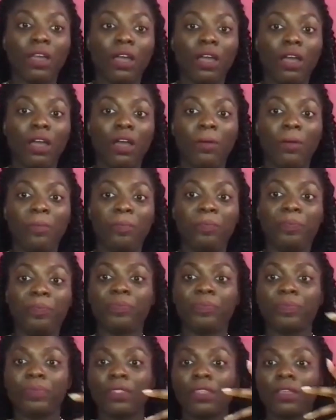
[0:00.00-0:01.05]

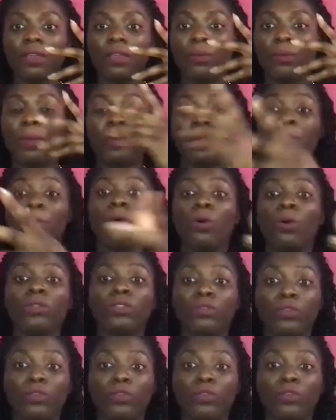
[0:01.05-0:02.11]
when people are on the
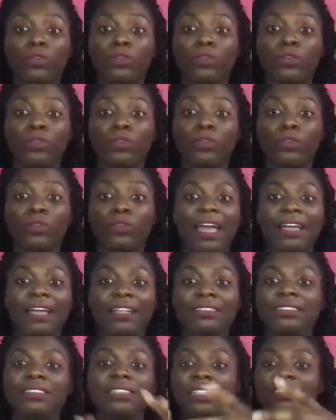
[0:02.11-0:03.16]
road
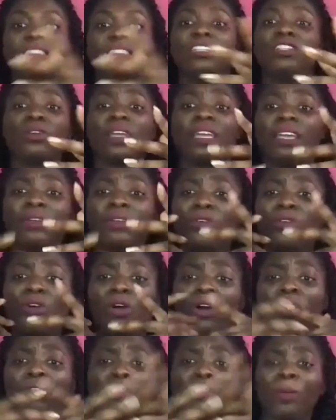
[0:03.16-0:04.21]
and let's say looking
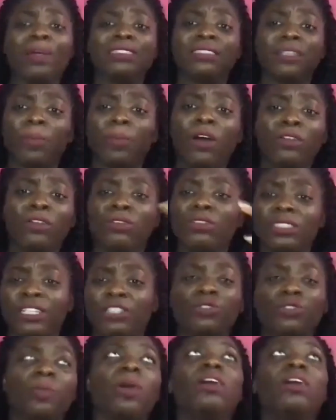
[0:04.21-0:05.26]
for a romantic partner, a sexual partner,